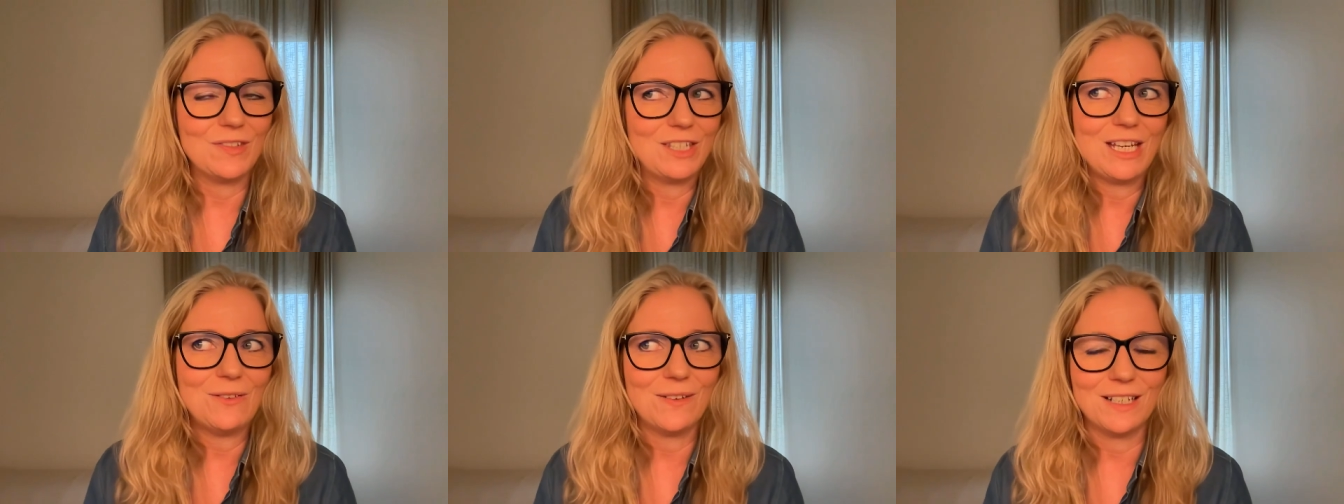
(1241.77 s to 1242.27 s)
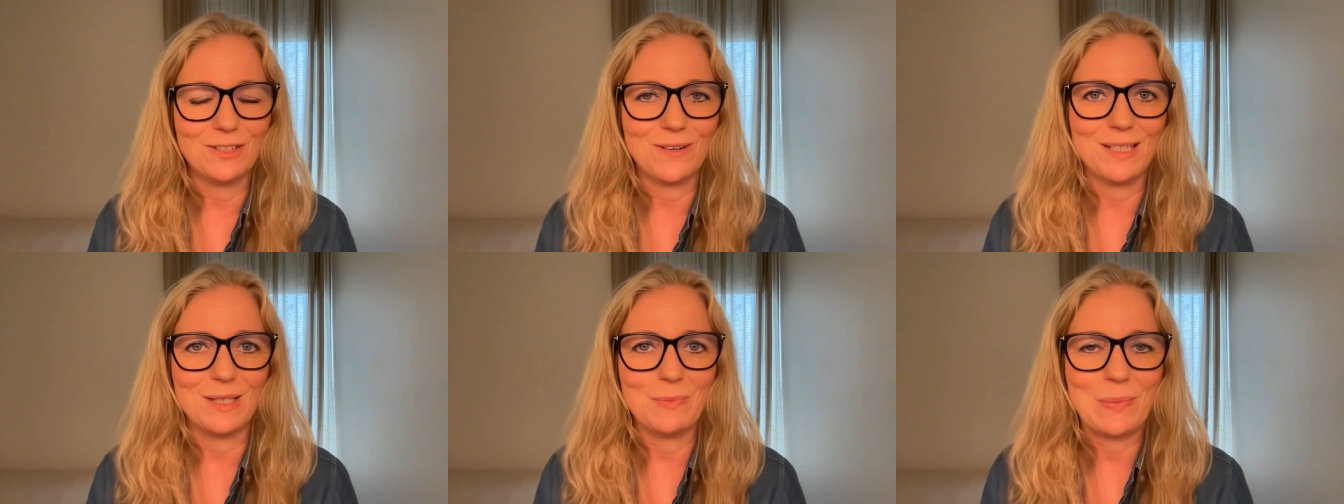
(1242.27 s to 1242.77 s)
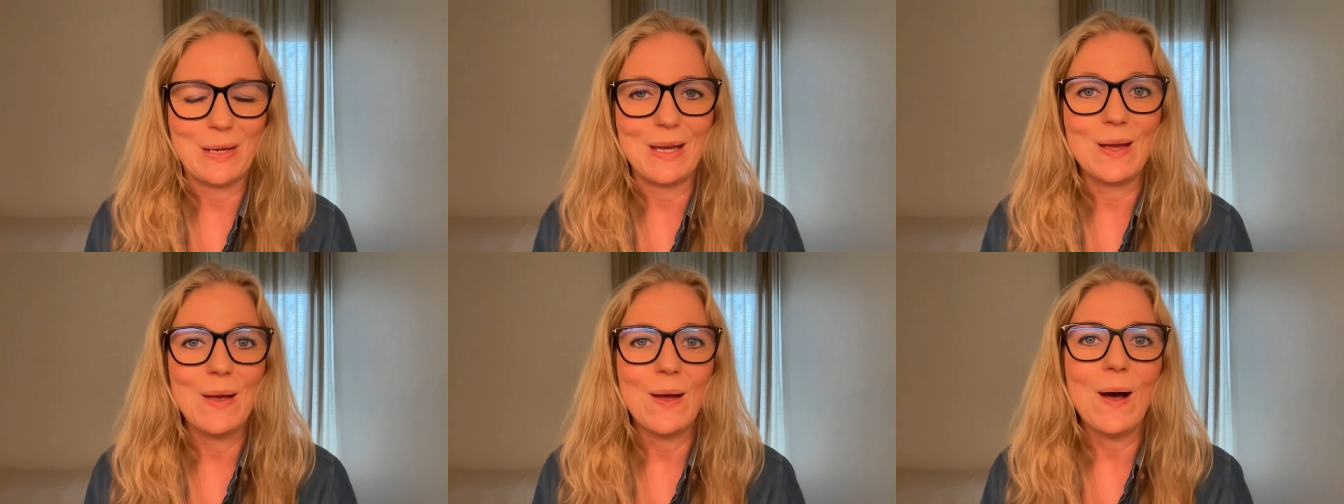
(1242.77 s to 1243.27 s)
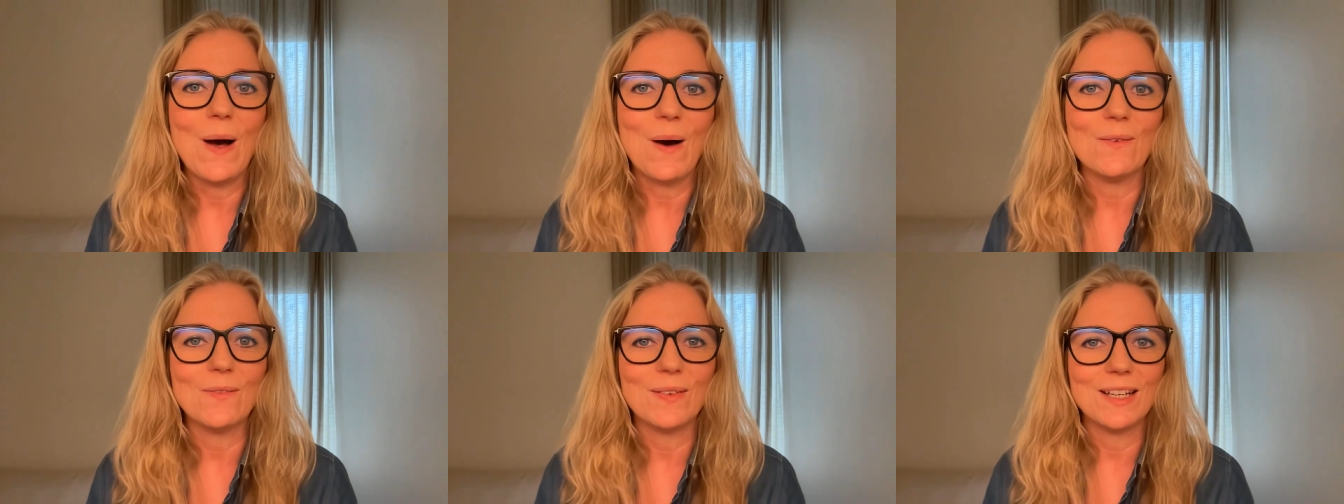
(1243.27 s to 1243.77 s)
secret recipe
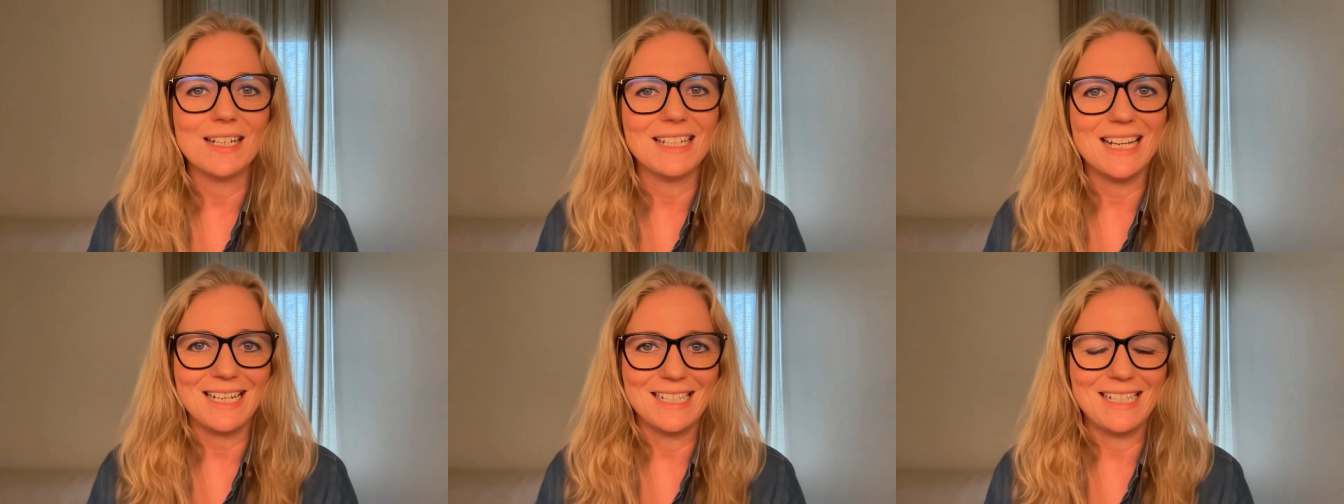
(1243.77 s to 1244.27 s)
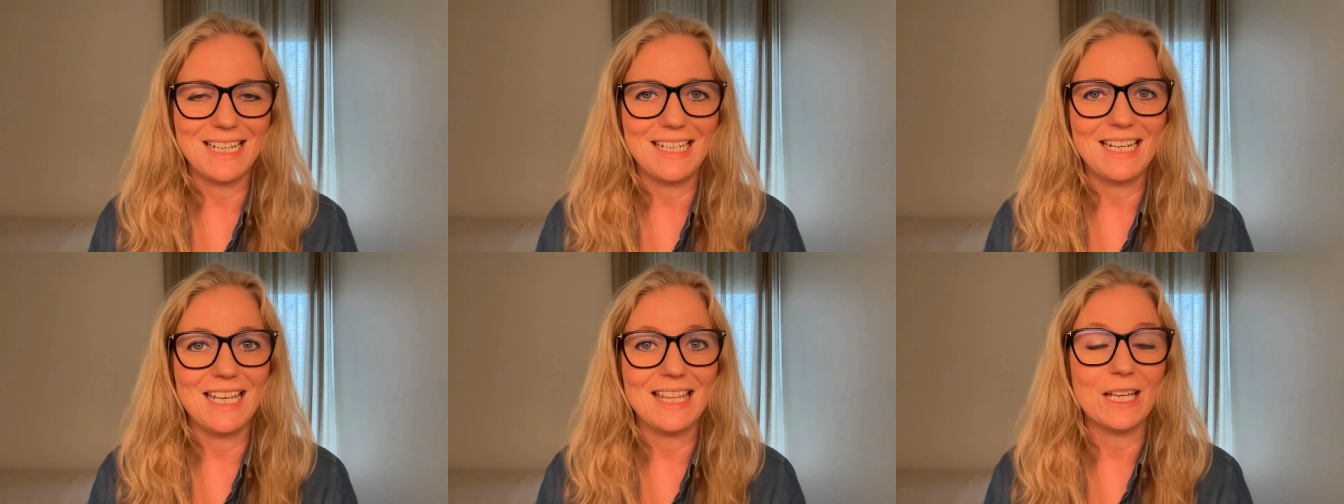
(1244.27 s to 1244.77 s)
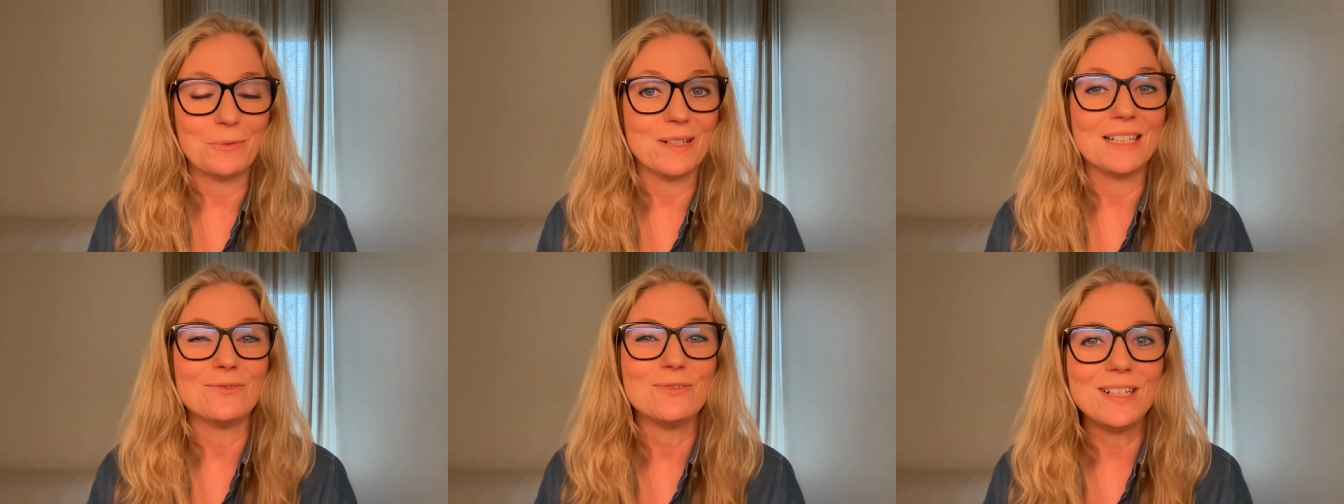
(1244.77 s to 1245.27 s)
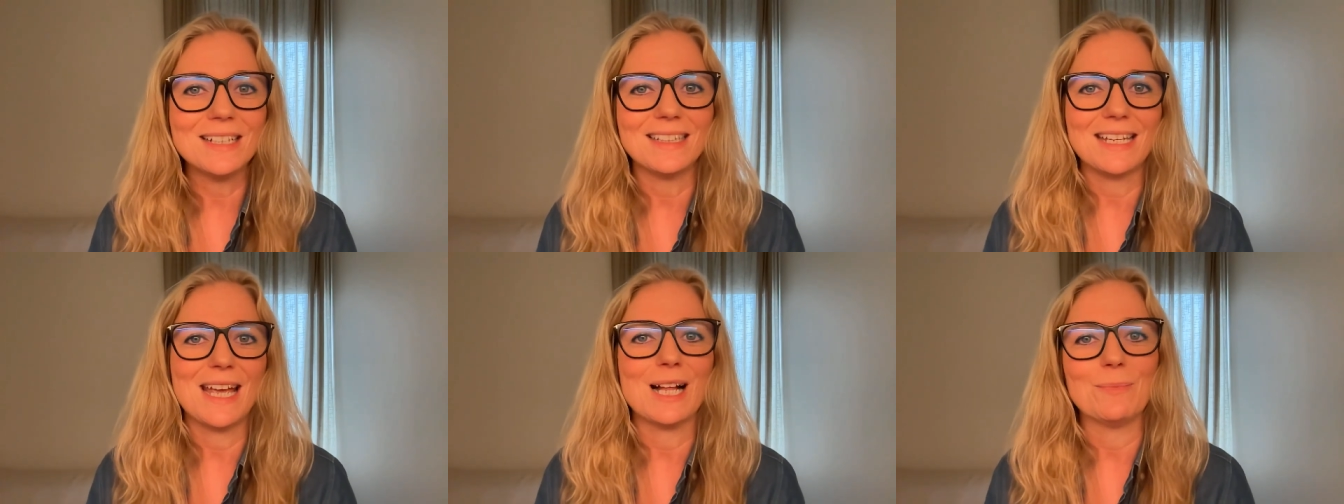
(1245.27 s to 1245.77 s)
of LinkedIn, and that will
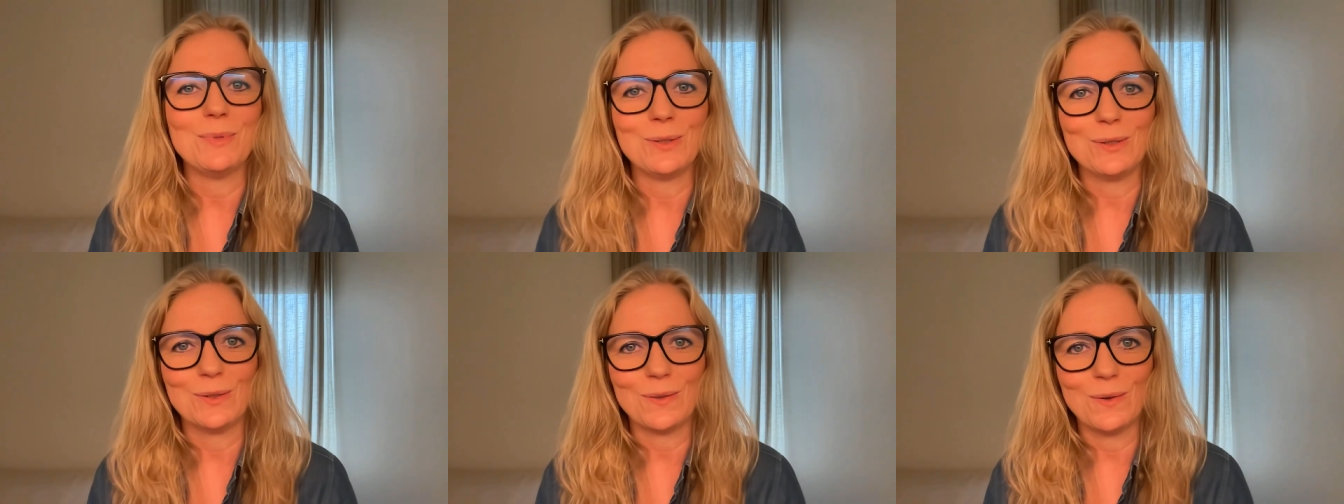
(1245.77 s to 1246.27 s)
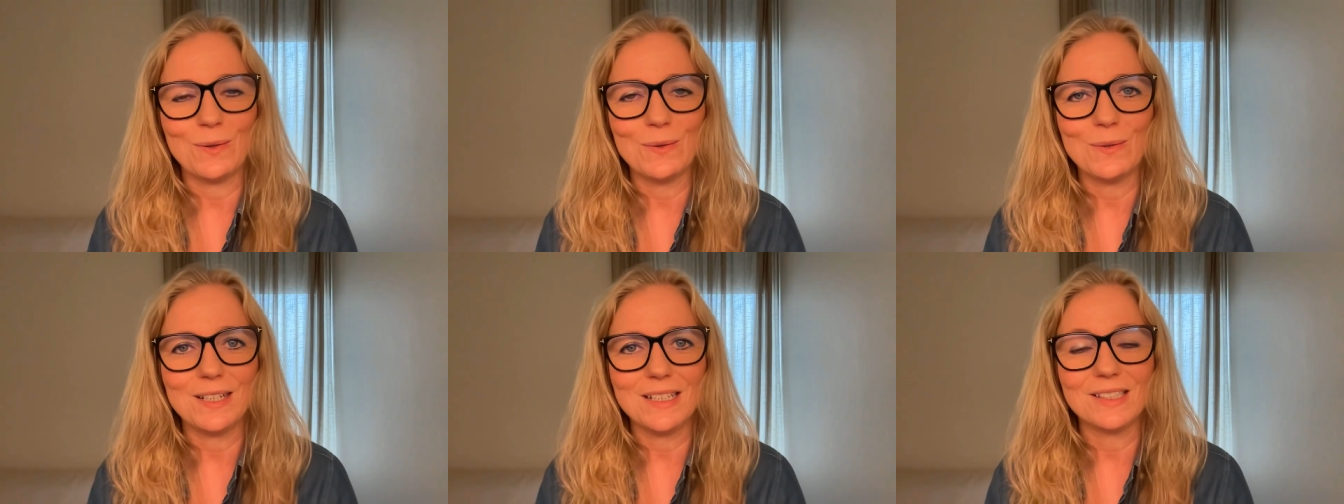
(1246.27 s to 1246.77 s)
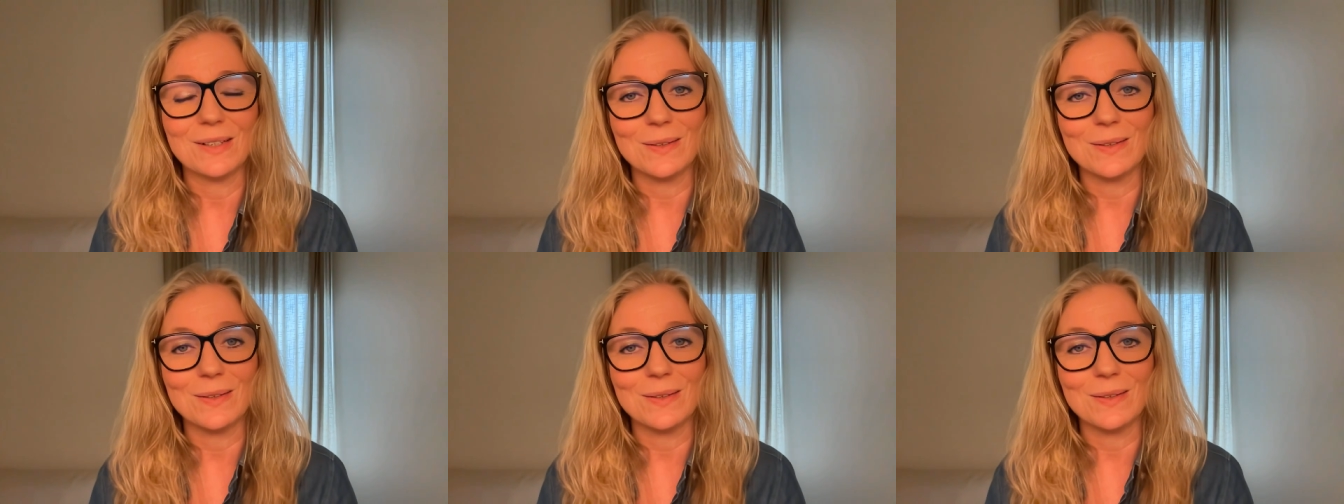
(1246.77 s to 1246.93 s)
really help you to grow your audience.